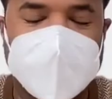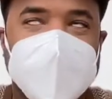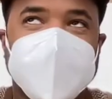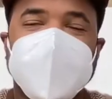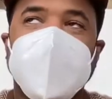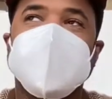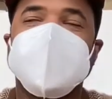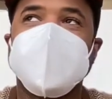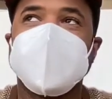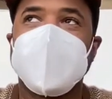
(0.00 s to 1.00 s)
kind of
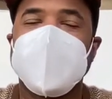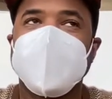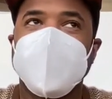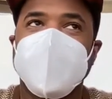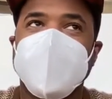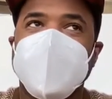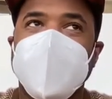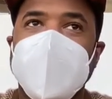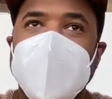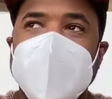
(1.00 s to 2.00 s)
idea of the
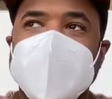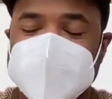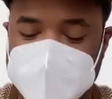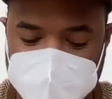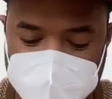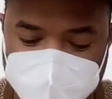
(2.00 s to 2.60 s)
past